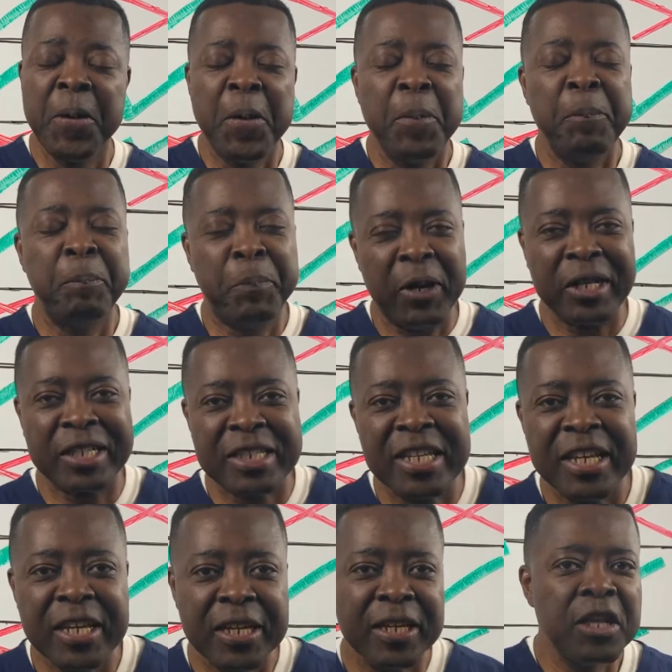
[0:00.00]
but
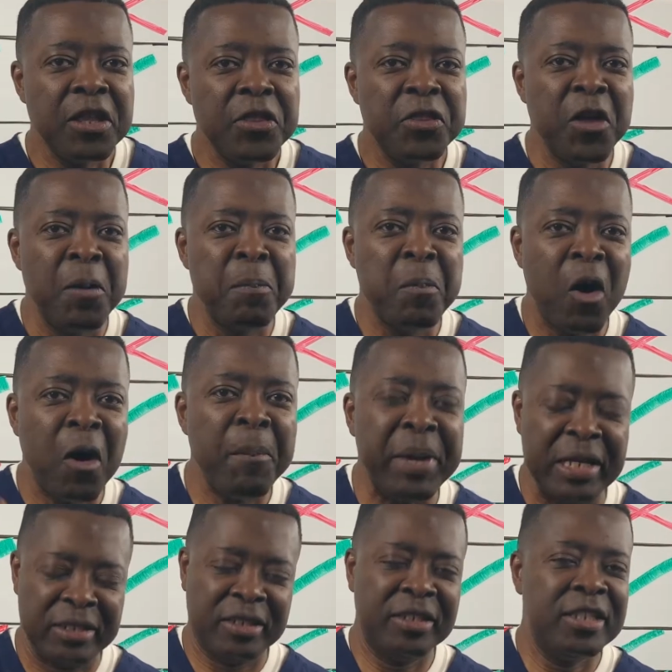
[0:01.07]
the
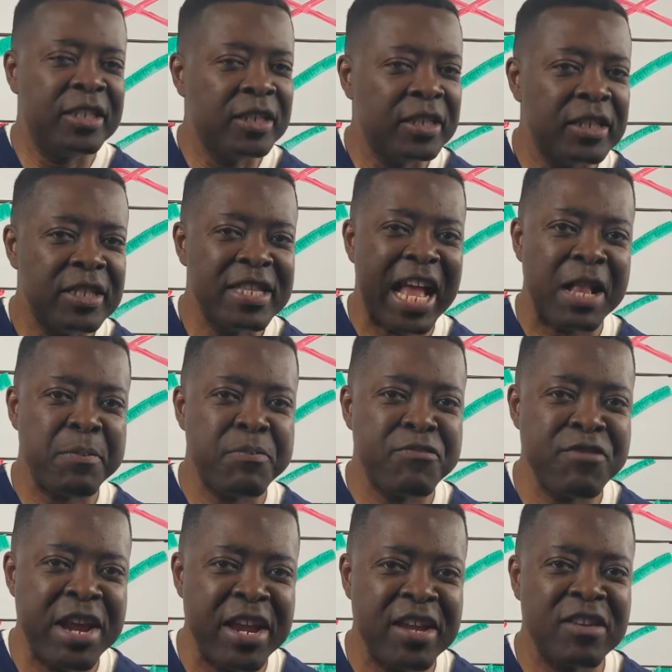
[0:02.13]
moment that
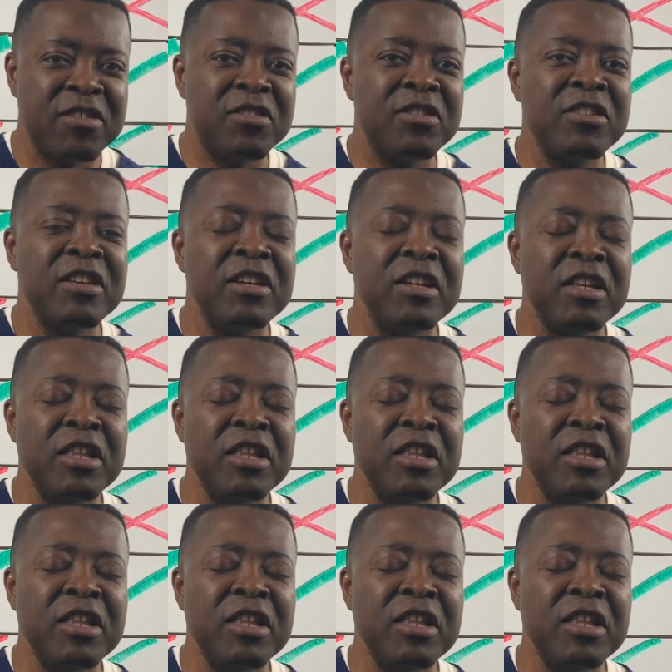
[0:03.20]
brings